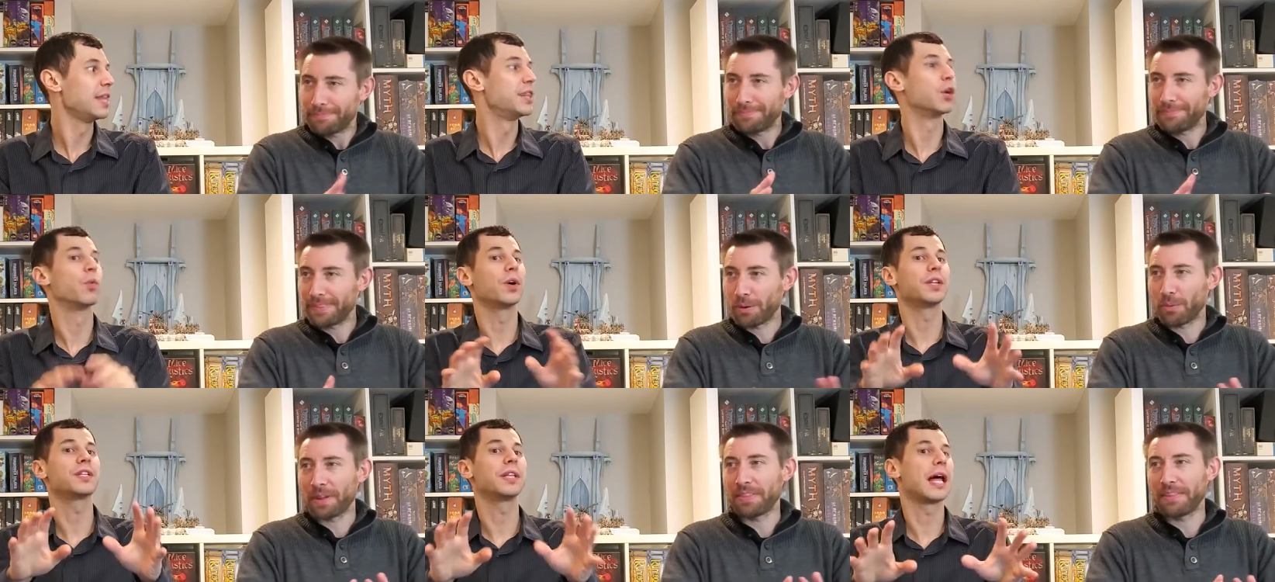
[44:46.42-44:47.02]
Speaker 1: There
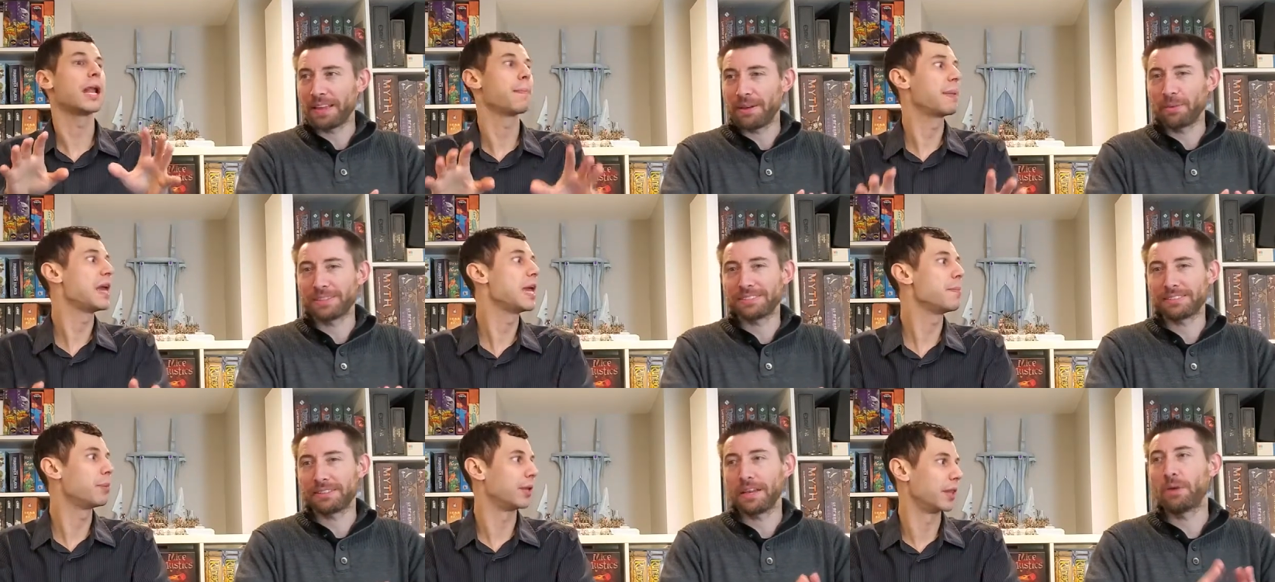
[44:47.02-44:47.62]
weren't a lot of
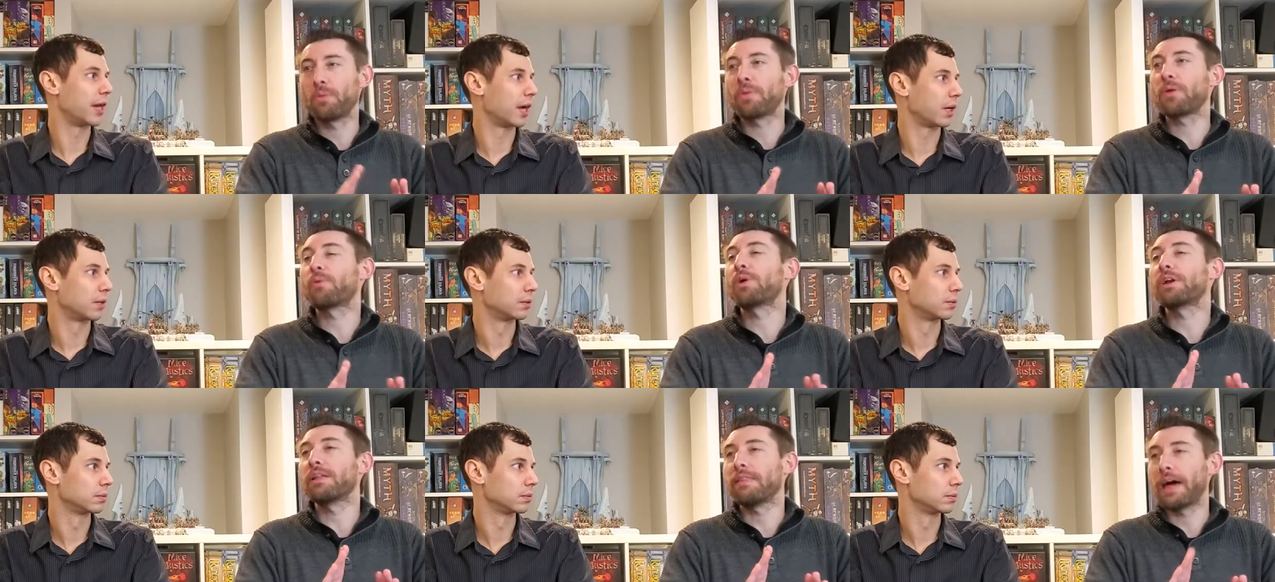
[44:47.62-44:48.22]
people
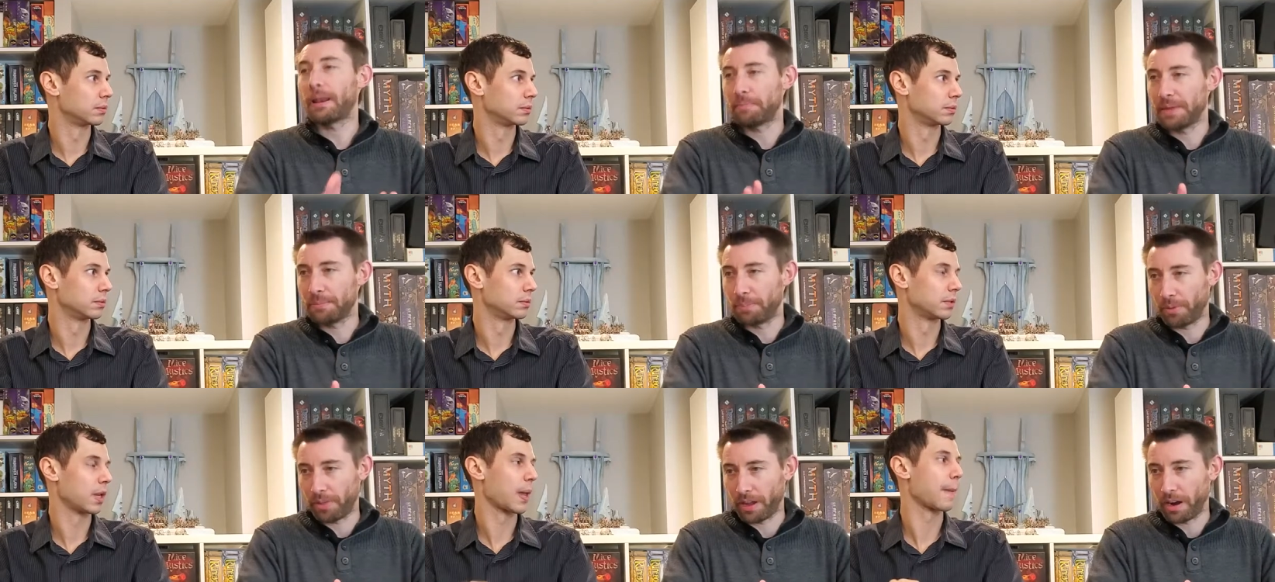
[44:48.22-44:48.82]

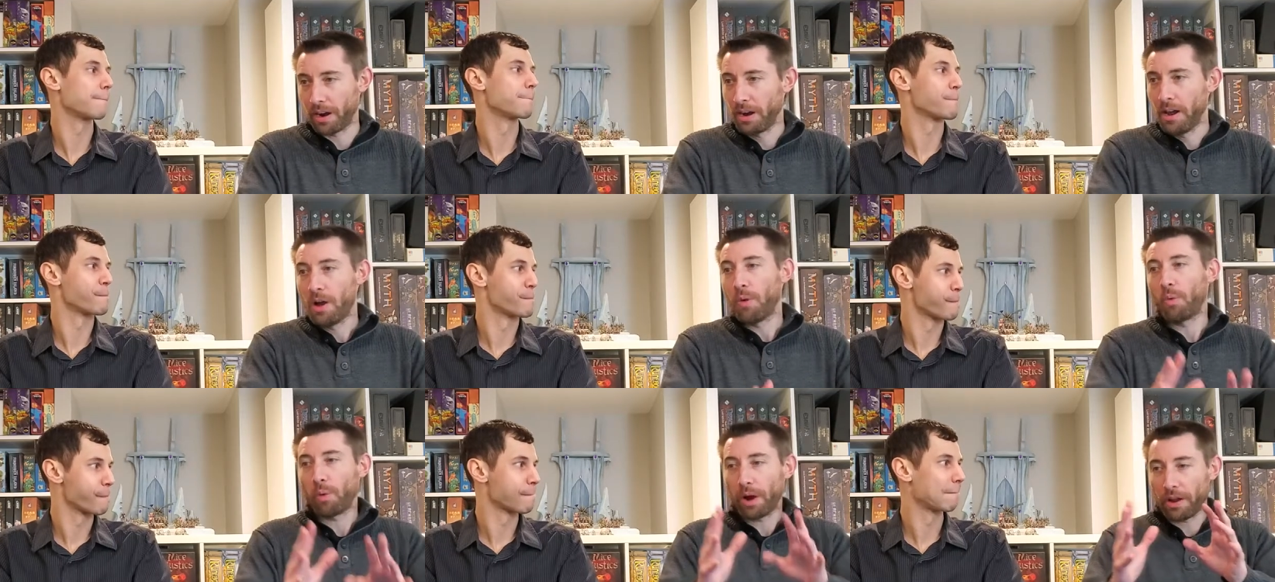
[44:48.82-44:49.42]
there.
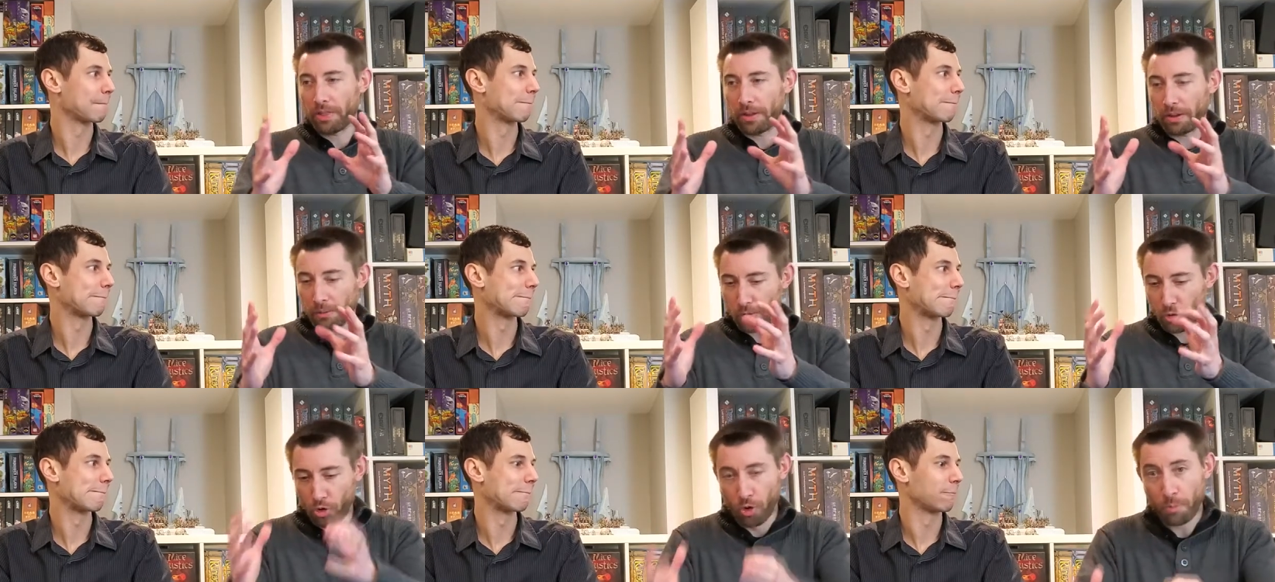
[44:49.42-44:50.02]
Where the
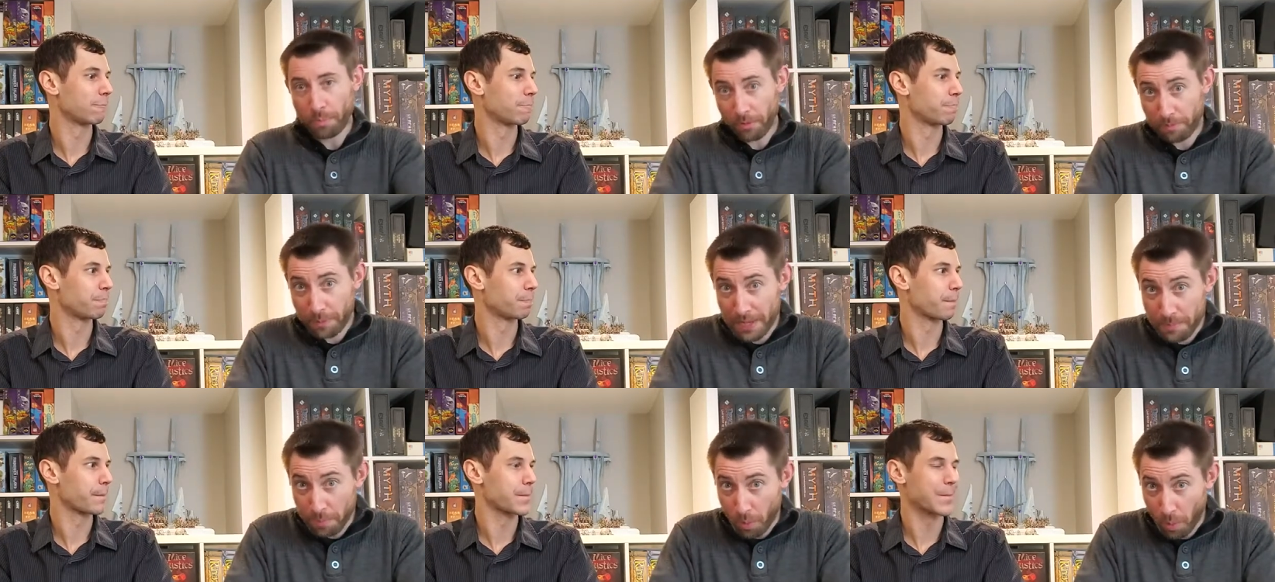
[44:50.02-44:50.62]
group of
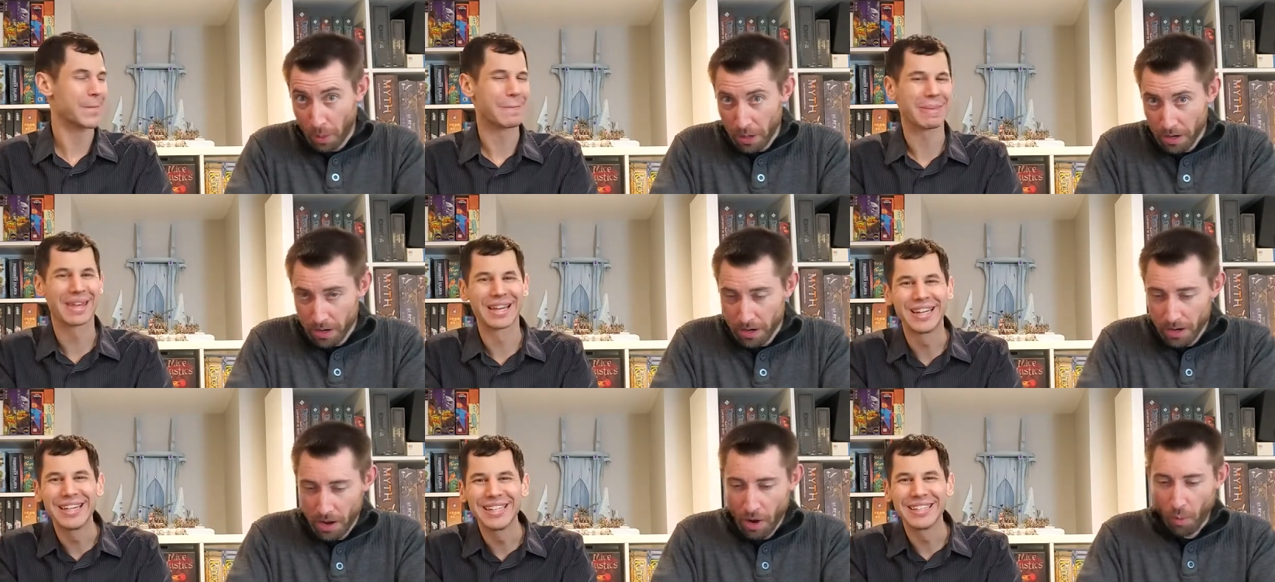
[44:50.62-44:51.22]
people
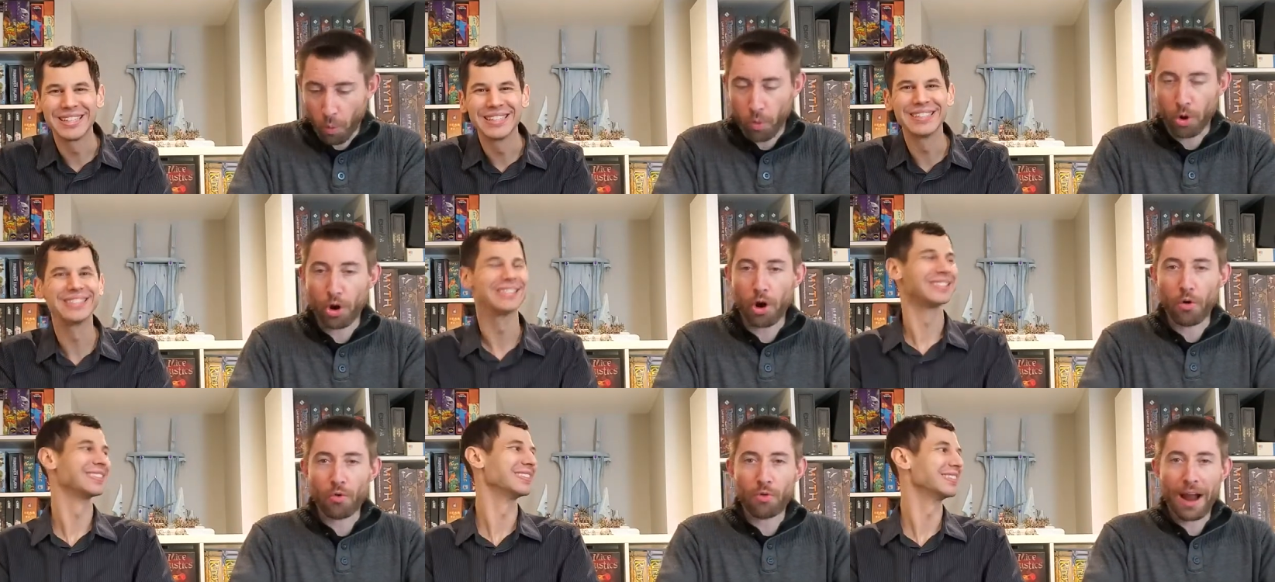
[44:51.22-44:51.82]
were
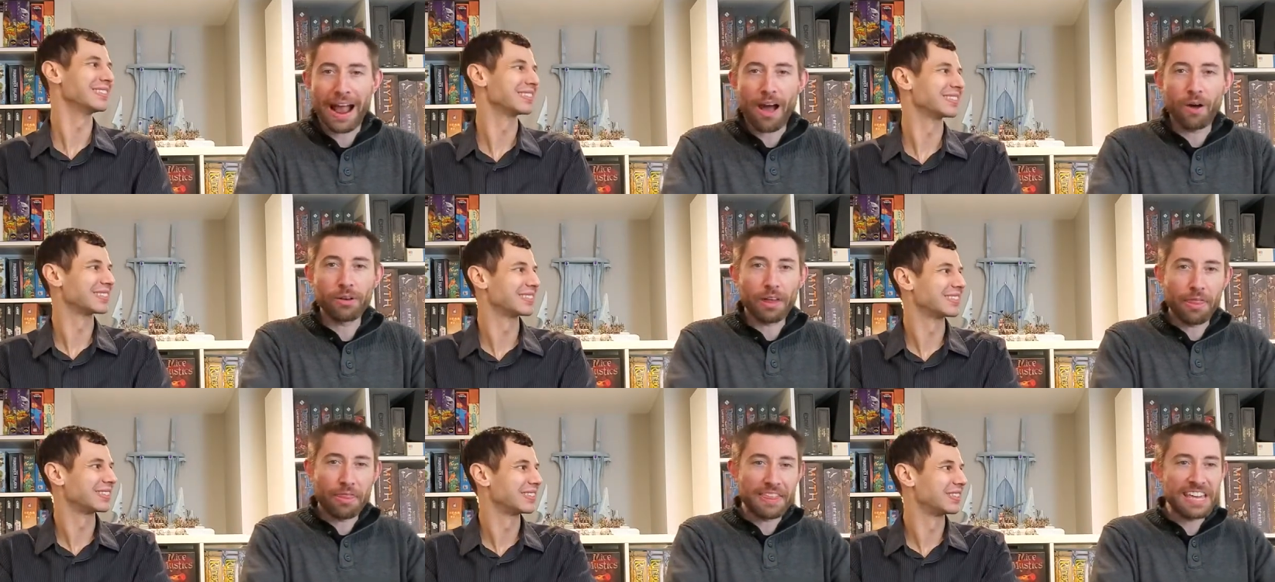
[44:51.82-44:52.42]
around
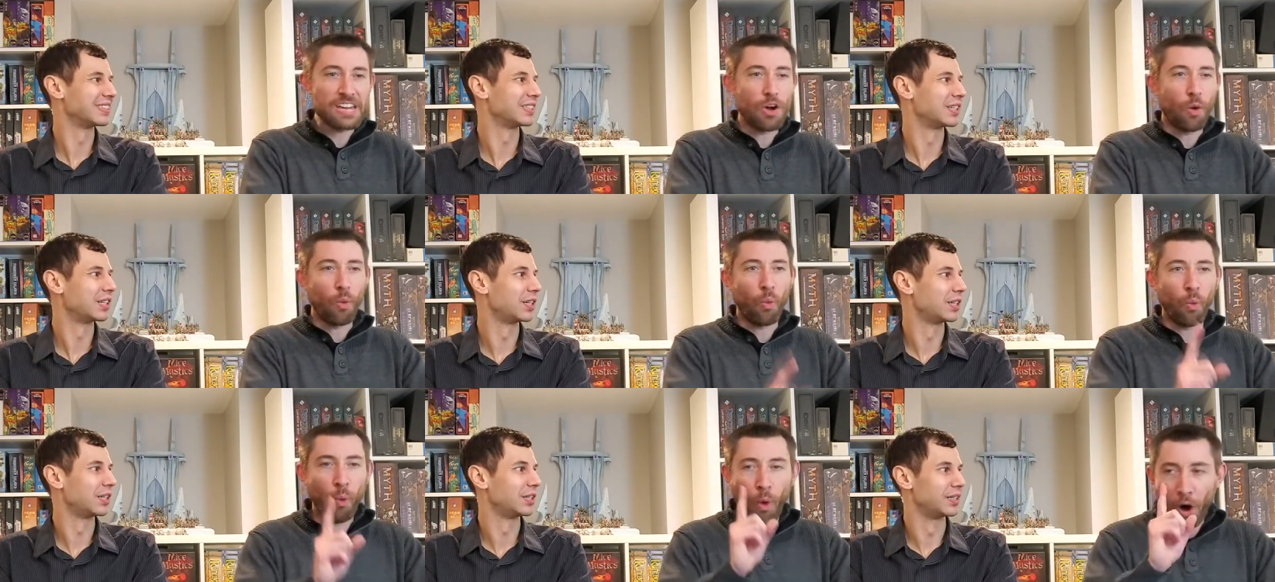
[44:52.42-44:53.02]
the
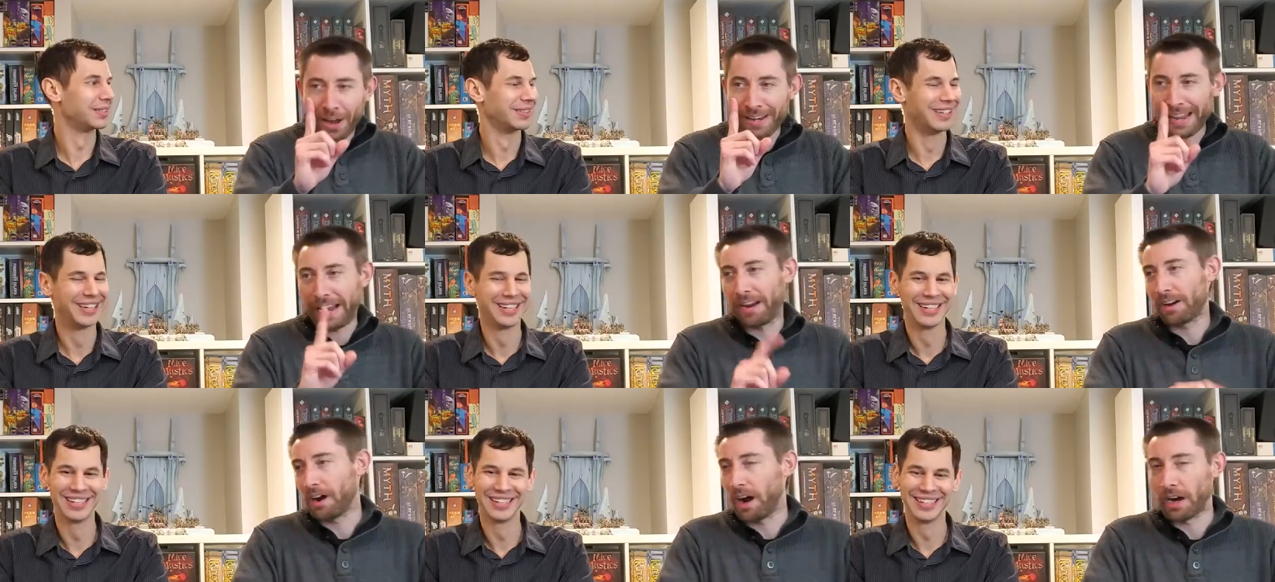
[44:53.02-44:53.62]
one air